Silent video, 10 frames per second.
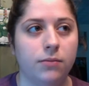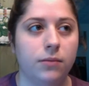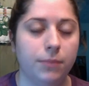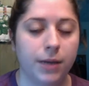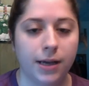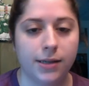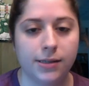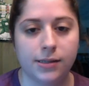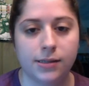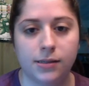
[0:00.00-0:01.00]
because
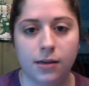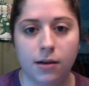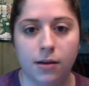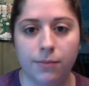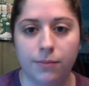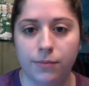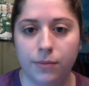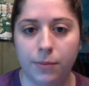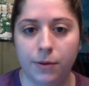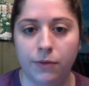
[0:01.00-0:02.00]
it's a
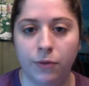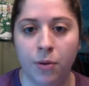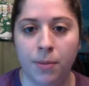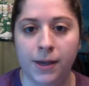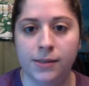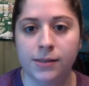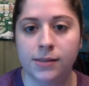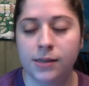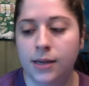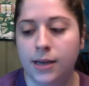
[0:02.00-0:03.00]
bit of a
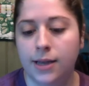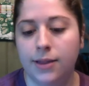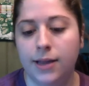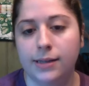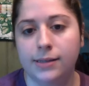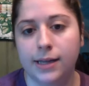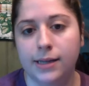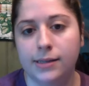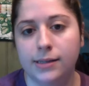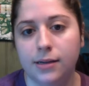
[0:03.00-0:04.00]
romance in that
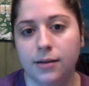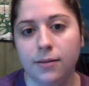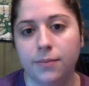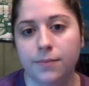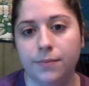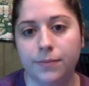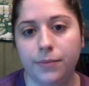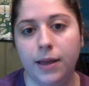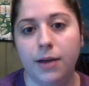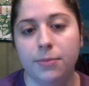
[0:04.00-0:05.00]
sense,
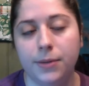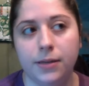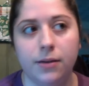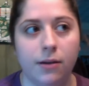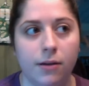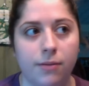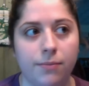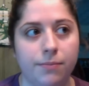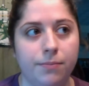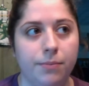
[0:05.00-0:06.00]
that would be a
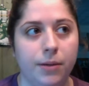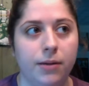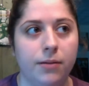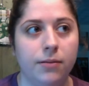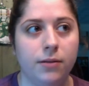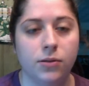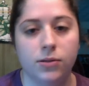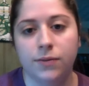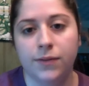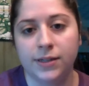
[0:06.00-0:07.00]

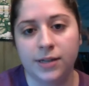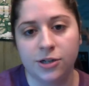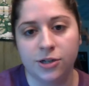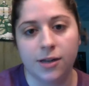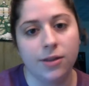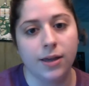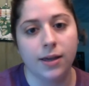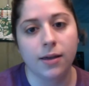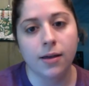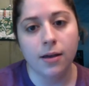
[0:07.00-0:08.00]
source of contention, I
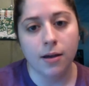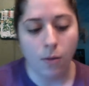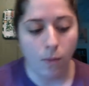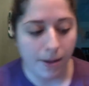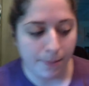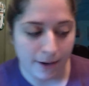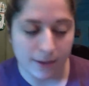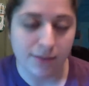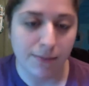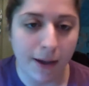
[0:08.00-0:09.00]
think, why
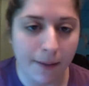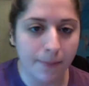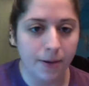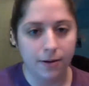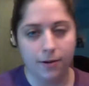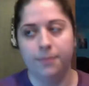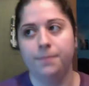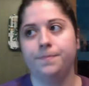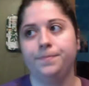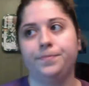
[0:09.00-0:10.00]
parents might
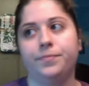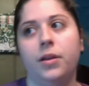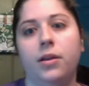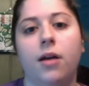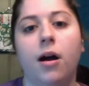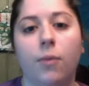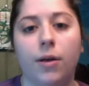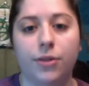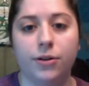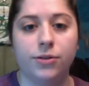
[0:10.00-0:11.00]
not
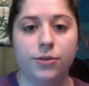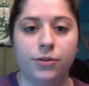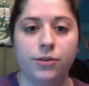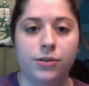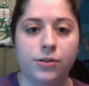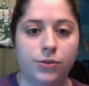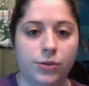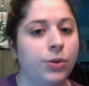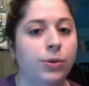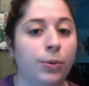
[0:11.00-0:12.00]
want their students
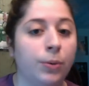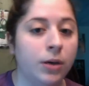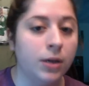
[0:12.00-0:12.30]
to